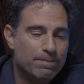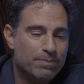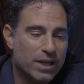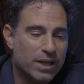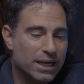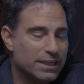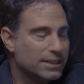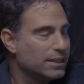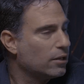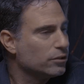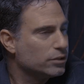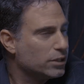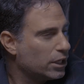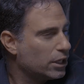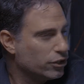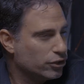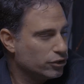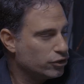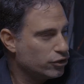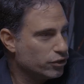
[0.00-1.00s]
and it's outside
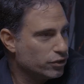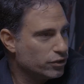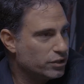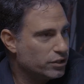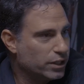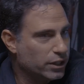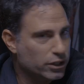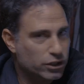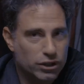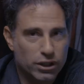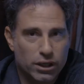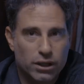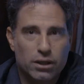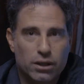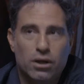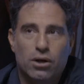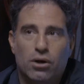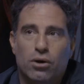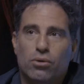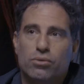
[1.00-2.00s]
your jurisdiction,
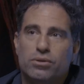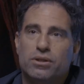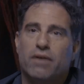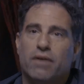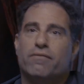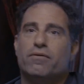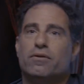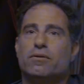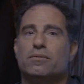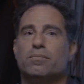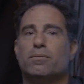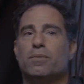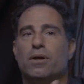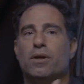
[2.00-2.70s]
who's ever,